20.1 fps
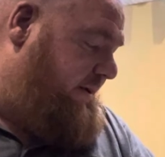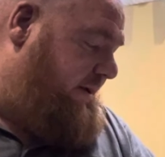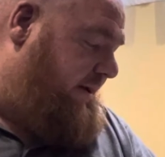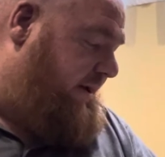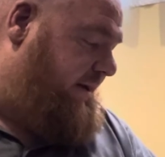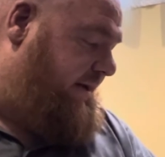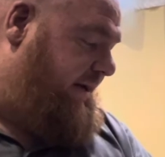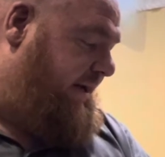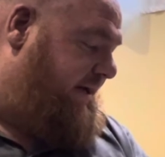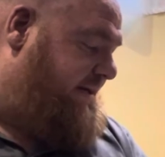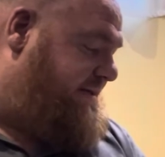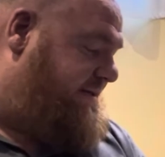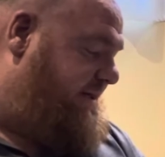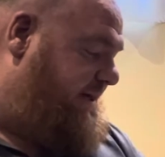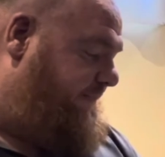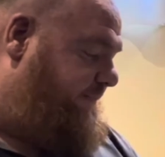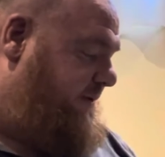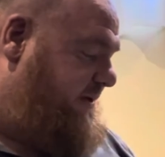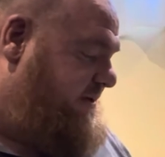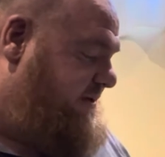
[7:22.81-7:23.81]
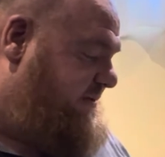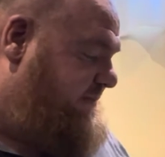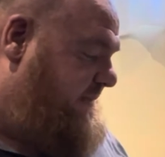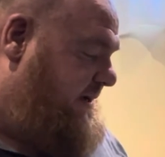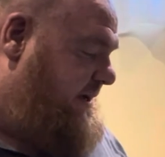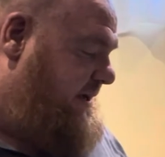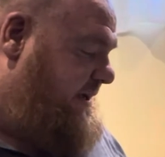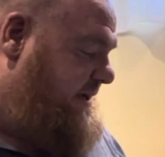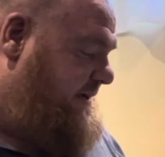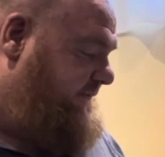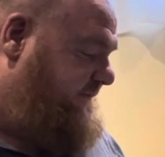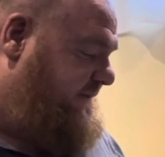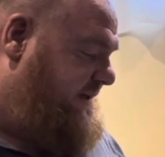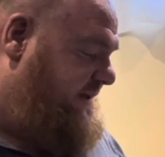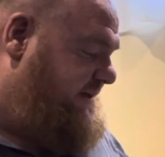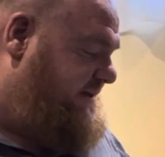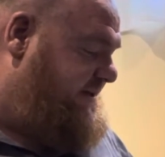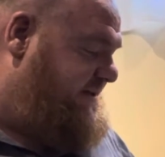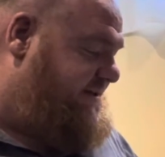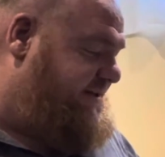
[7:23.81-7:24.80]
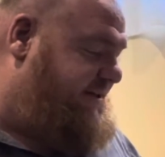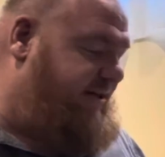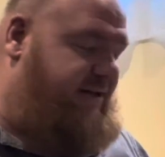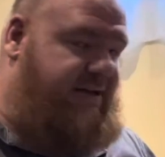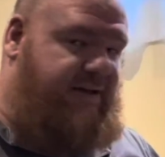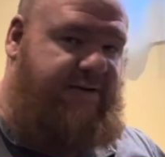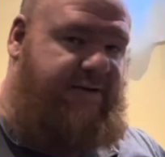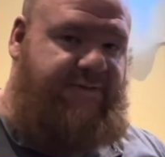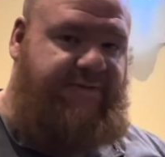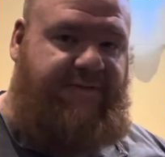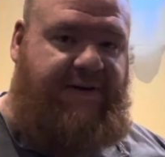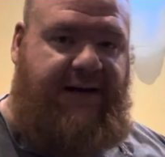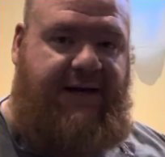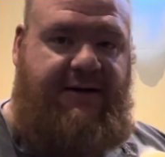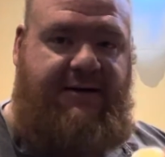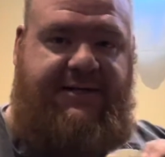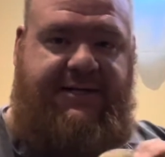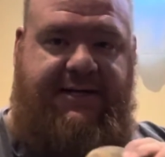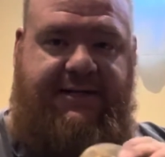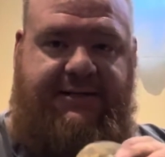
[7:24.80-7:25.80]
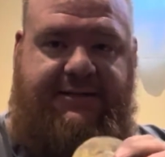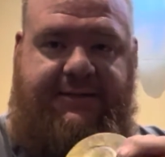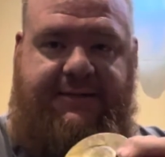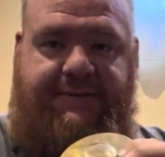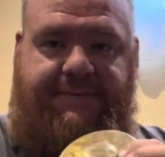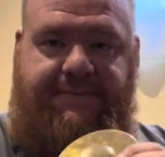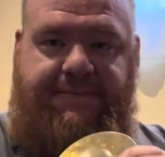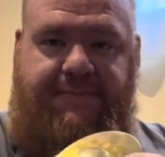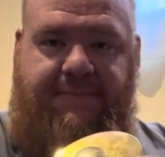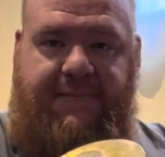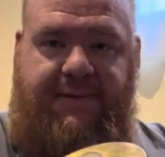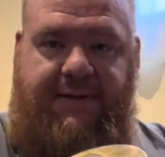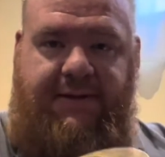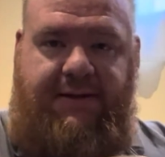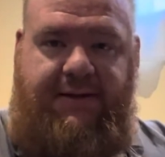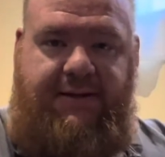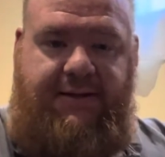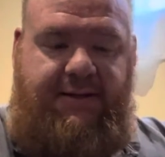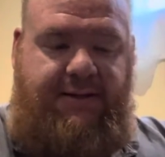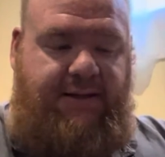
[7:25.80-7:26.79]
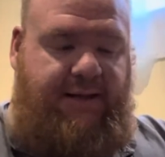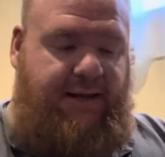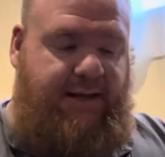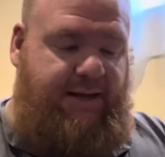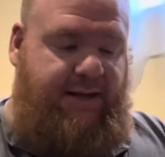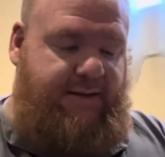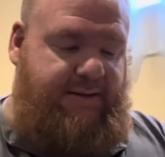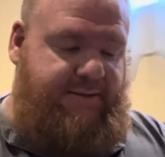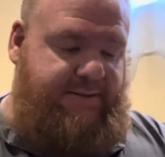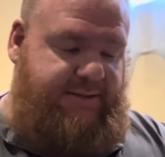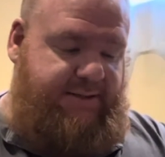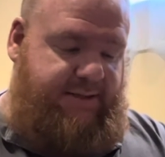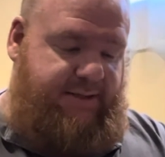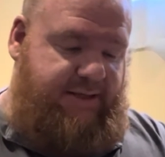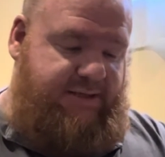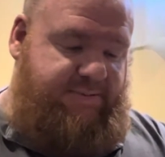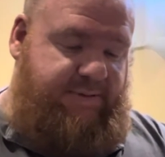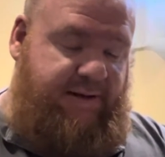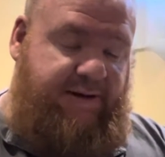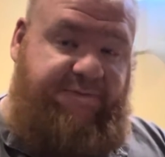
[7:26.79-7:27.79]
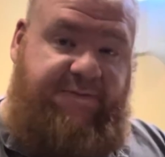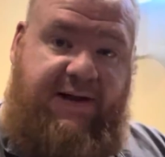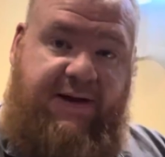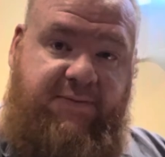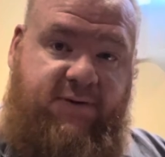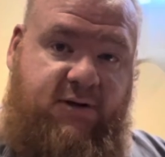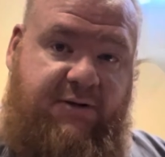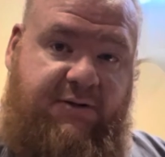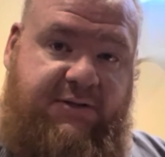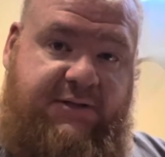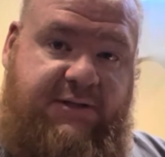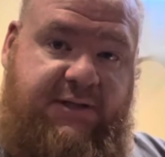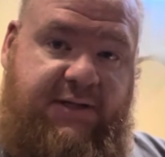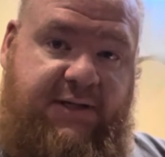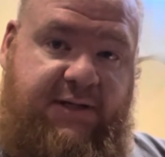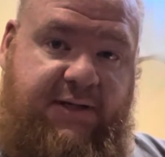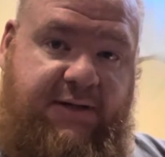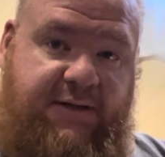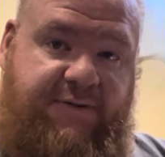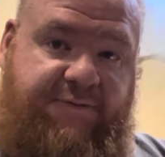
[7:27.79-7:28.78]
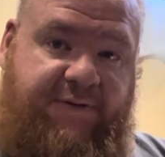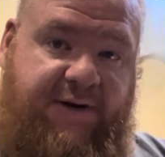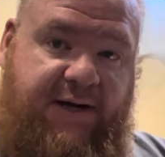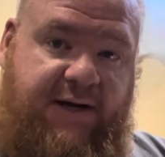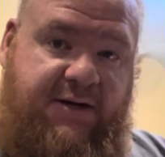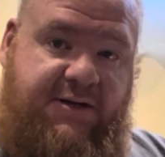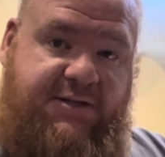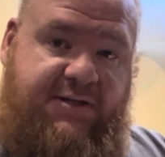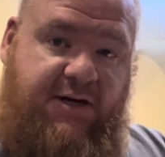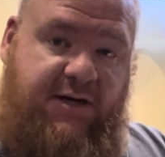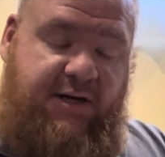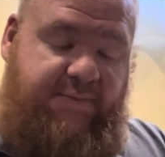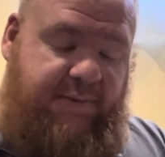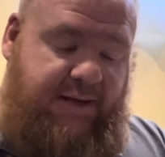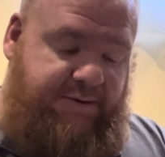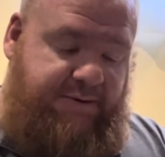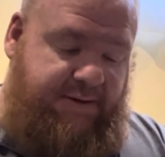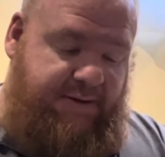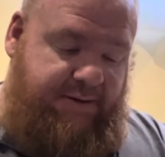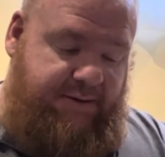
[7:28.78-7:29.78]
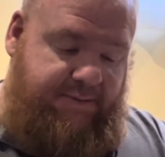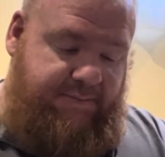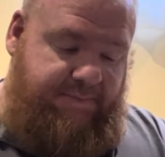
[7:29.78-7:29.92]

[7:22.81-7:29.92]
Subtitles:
Next up is my flint and steel fire kit. And it's my favorite fire starting method.